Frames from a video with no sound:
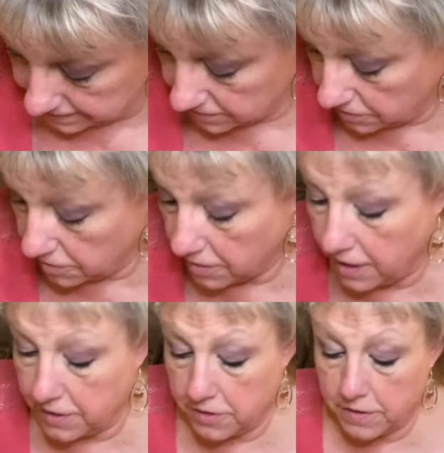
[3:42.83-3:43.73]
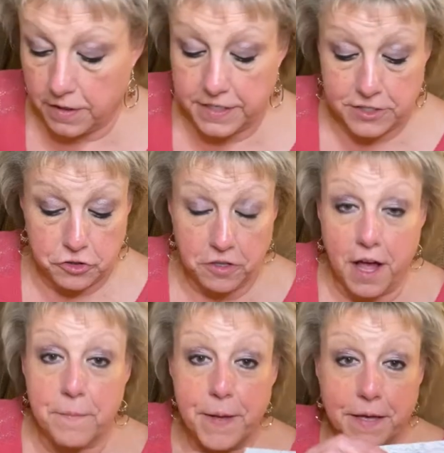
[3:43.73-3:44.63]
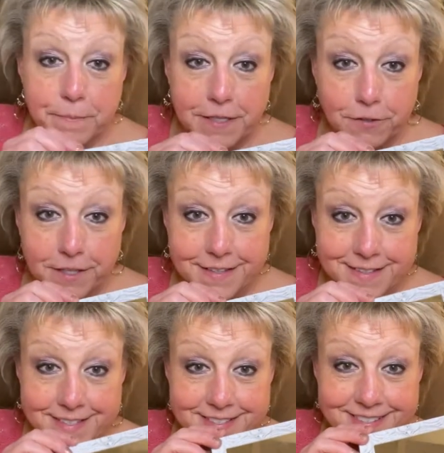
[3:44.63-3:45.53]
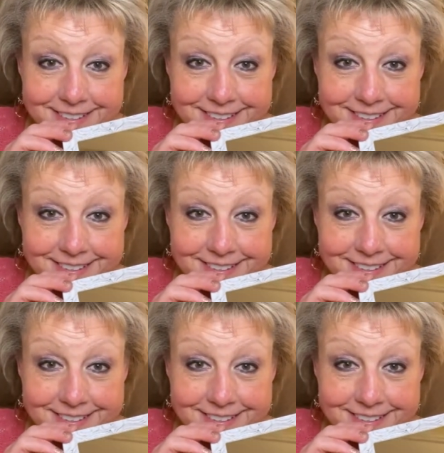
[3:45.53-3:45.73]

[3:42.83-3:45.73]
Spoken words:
So your initial compact may look like this.